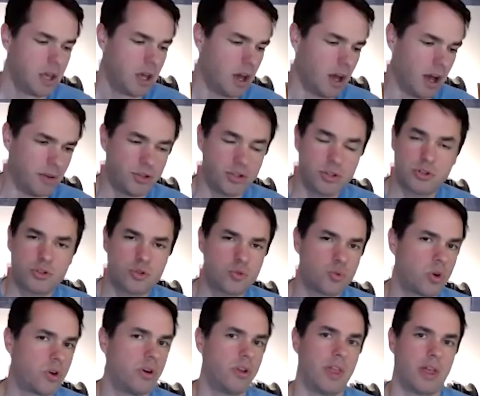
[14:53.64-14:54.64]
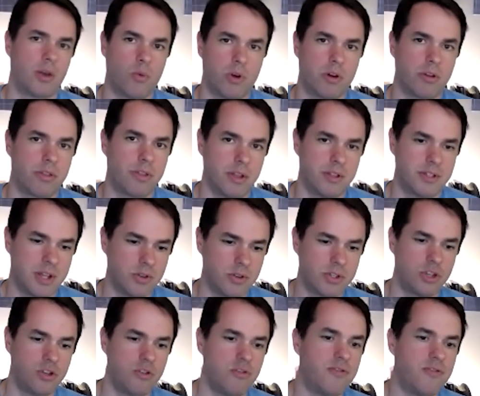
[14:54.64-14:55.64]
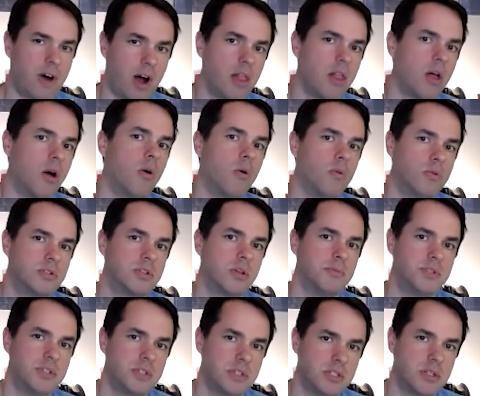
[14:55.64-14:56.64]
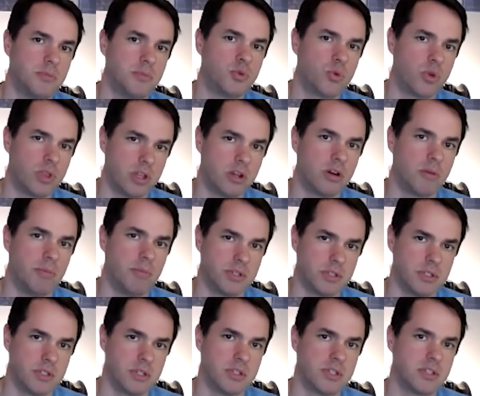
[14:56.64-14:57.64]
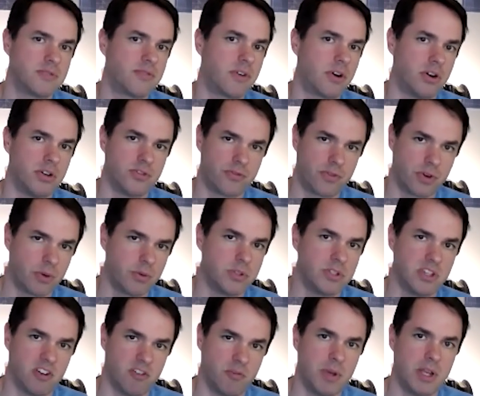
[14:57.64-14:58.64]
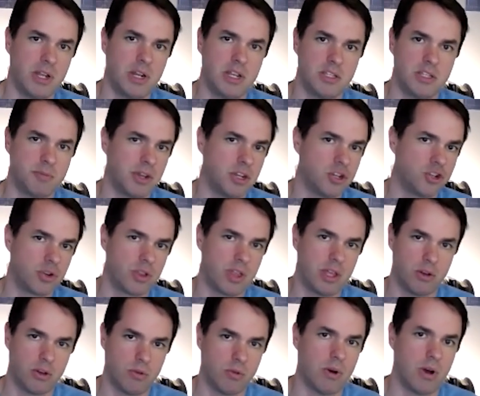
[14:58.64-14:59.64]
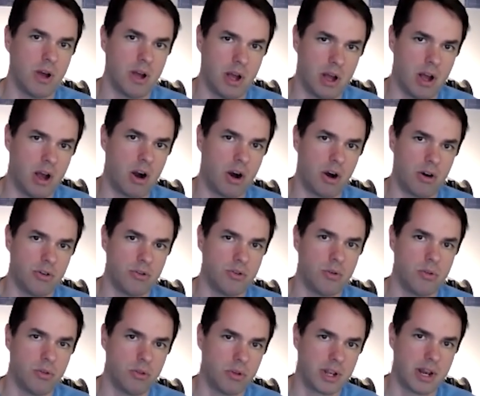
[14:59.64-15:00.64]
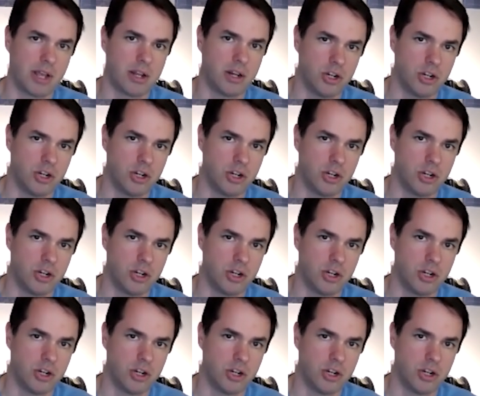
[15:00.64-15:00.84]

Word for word: uh, just, just wondering, like, what your th- it sounds like you follow some systems within your businesses as far as frequency of meetings, making sure that you uh, are looking at